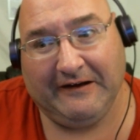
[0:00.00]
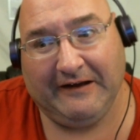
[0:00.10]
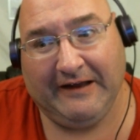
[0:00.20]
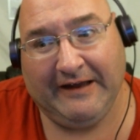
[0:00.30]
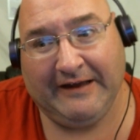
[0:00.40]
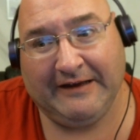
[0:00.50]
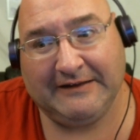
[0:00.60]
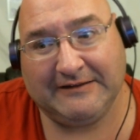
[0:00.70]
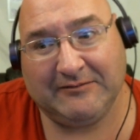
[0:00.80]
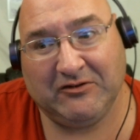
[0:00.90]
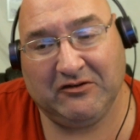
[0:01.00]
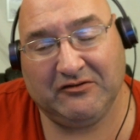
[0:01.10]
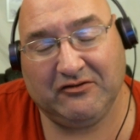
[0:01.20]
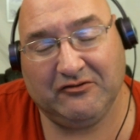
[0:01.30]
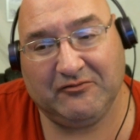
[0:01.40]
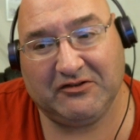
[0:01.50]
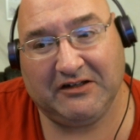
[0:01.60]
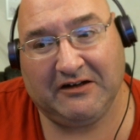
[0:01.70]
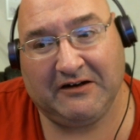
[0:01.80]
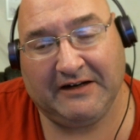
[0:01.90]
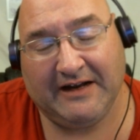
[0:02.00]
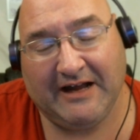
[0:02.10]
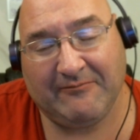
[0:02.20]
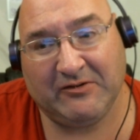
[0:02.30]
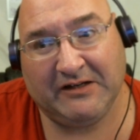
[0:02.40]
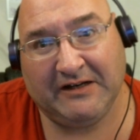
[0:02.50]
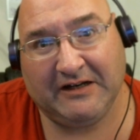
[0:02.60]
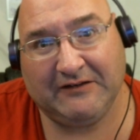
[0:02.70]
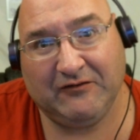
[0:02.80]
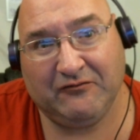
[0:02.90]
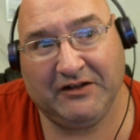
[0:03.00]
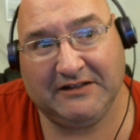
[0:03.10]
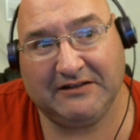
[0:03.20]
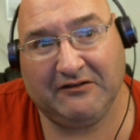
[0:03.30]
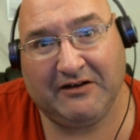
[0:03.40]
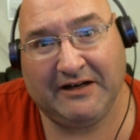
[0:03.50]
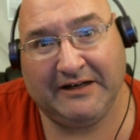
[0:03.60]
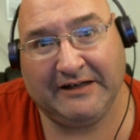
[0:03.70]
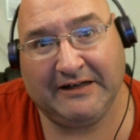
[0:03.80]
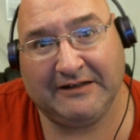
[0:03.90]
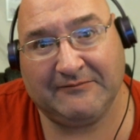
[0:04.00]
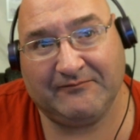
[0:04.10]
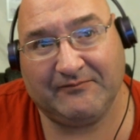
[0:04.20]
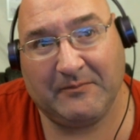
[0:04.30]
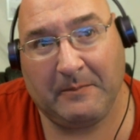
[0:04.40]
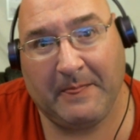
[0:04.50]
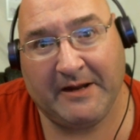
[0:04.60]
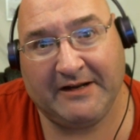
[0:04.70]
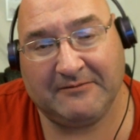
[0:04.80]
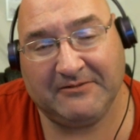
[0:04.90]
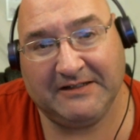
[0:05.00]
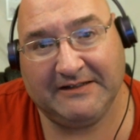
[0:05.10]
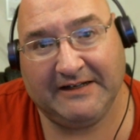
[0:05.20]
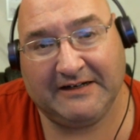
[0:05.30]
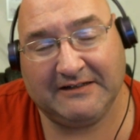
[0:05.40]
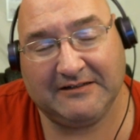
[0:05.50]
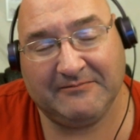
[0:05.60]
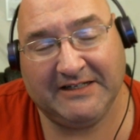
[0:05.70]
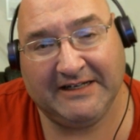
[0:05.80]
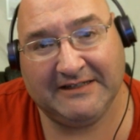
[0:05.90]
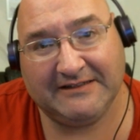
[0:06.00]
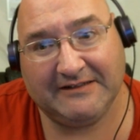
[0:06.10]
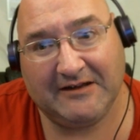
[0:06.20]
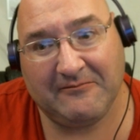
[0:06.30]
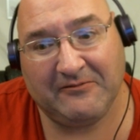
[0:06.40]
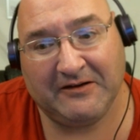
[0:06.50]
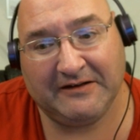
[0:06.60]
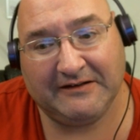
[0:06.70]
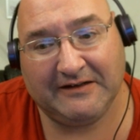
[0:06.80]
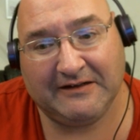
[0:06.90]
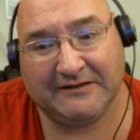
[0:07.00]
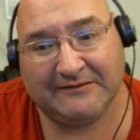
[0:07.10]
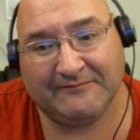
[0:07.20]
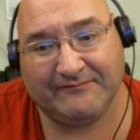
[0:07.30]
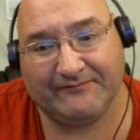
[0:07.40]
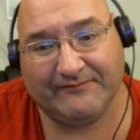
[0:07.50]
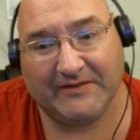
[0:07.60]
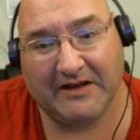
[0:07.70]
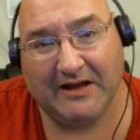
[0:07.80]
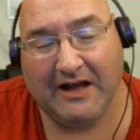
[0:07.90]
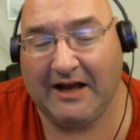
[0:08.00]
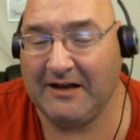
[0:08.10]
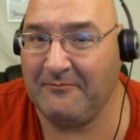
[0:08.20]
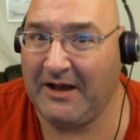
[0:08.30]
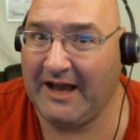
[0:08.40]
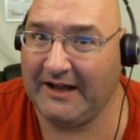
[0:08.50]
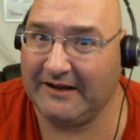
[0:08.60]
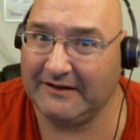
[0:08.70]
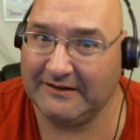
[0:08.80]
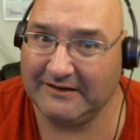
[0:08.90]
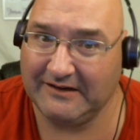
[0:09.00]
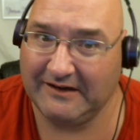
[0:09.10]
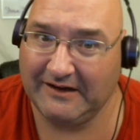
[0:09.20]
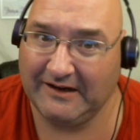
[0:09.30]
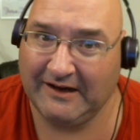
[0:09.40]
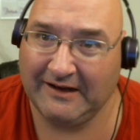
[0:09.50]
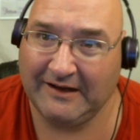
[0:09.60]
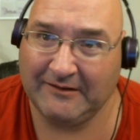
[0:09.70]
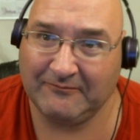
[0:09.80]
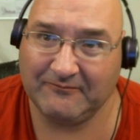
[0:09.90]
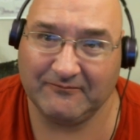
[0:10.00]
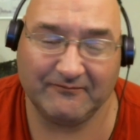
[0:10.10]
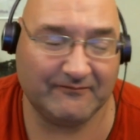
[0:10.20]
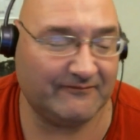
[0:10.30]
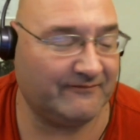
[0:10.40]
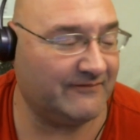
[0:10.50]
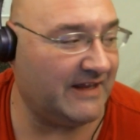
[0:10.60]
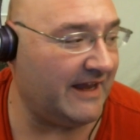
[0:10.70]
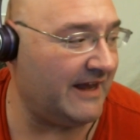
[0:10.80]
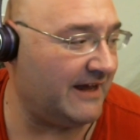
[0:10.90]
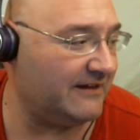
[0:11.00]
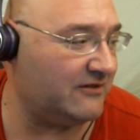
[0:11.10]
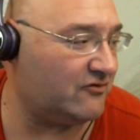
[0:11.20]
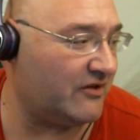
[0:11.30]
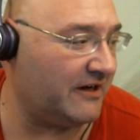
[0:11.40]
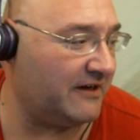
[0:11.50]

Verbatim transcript: and some of those hoops are going to happen in the next few weeks, so I um, may not be there some days, but um, I'm back. Um, yeah, that's right.